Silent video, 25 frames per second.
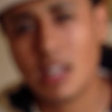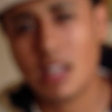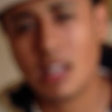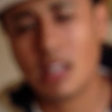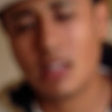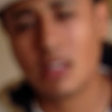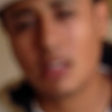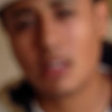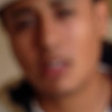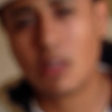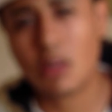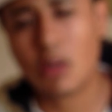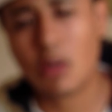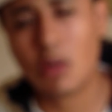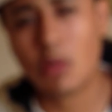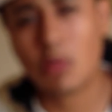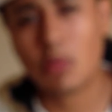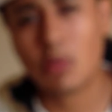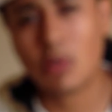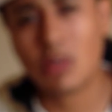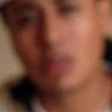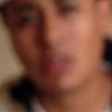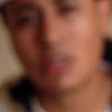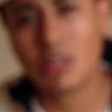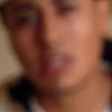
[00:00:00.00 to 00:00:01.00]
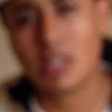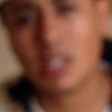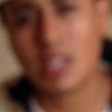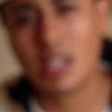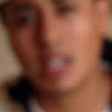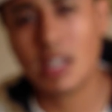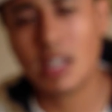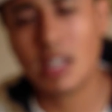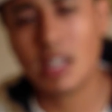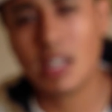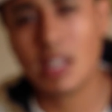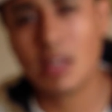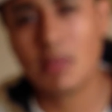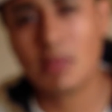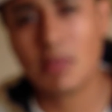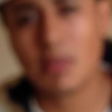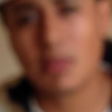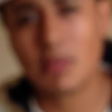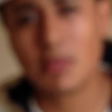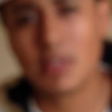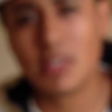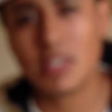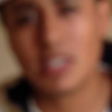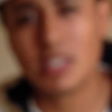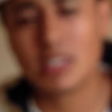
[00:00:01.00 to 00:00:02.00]
in the whole world didn't
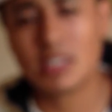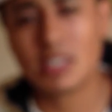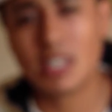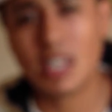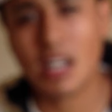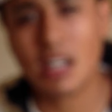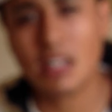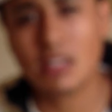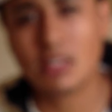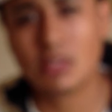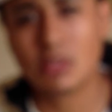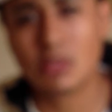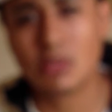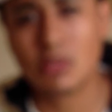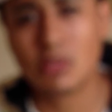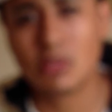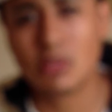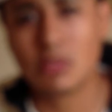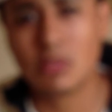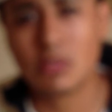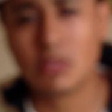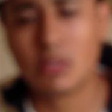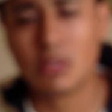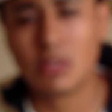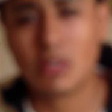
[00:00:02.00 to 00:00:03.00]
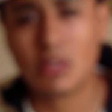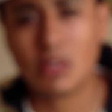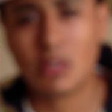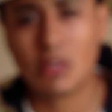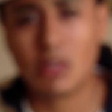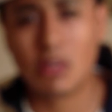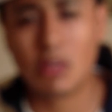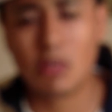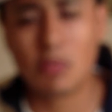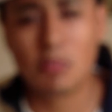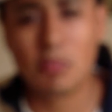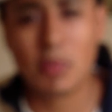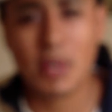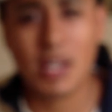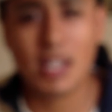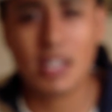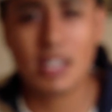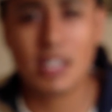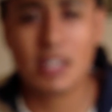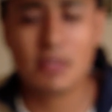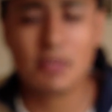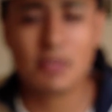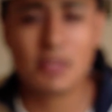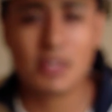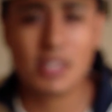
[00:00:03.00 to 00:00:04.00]
even finish high school or
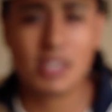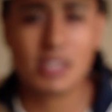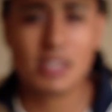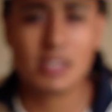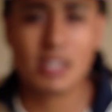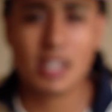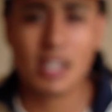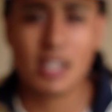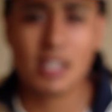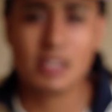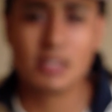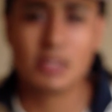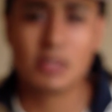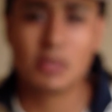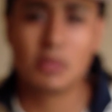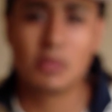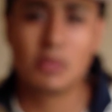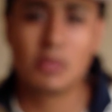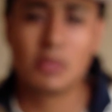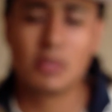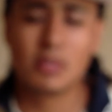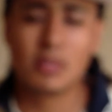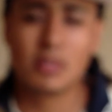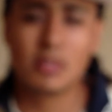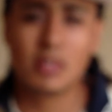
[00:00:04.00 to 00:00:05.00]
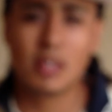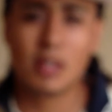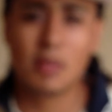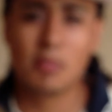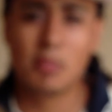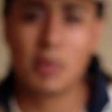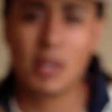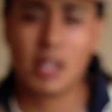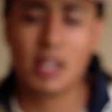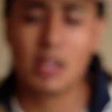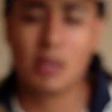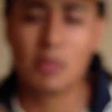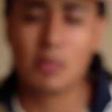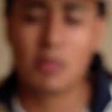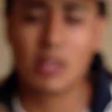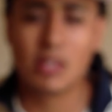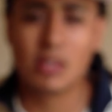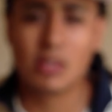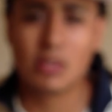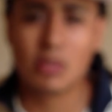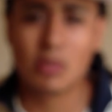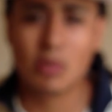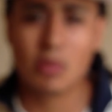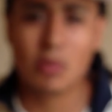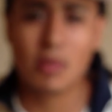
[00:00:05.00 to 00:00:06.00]
barely finished high school. They barely
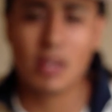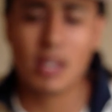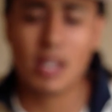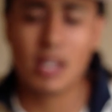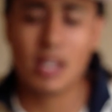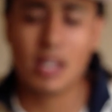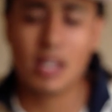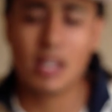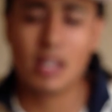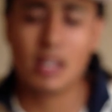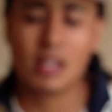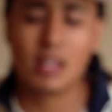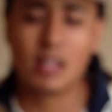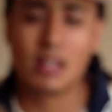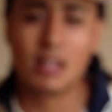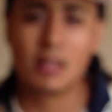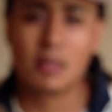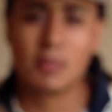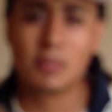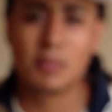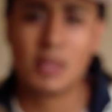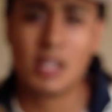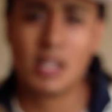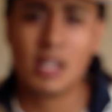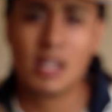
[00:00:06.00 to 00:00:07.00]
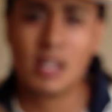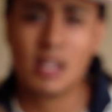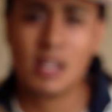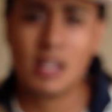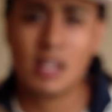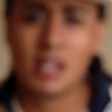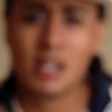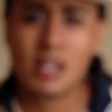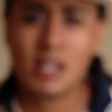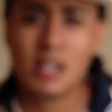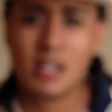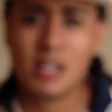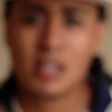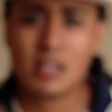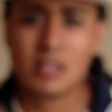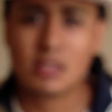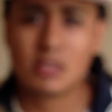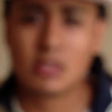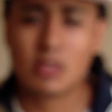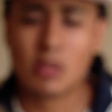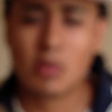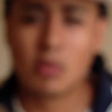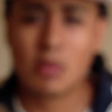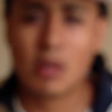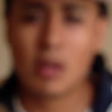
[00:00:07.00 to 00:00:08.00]
went through it. And
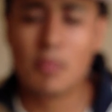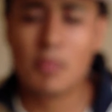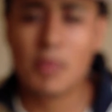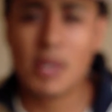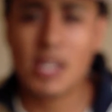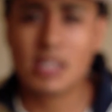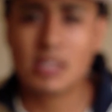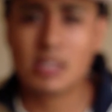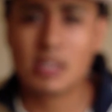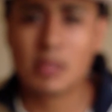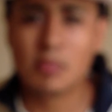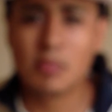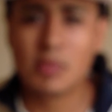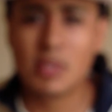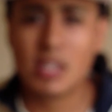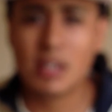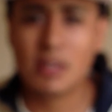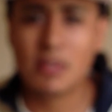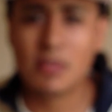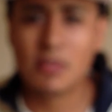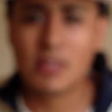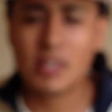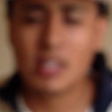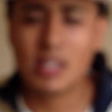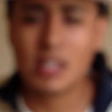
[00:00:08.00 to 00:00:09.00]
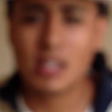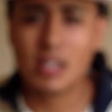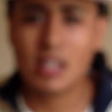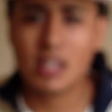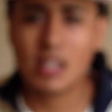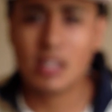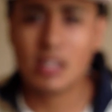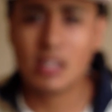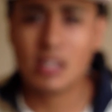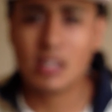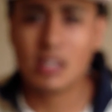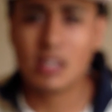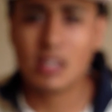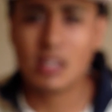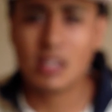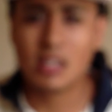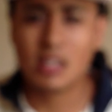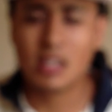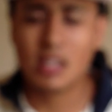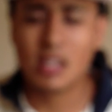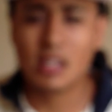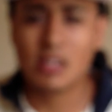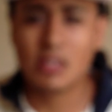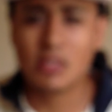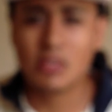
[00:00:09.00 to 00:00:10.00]
so what makes them different
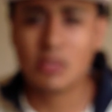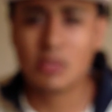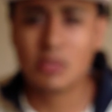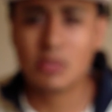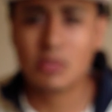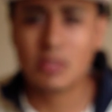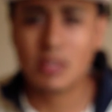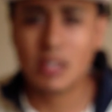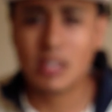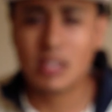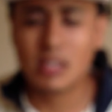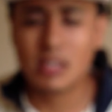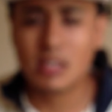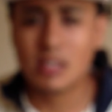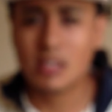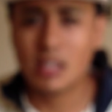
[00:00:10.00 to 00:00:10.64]
than you?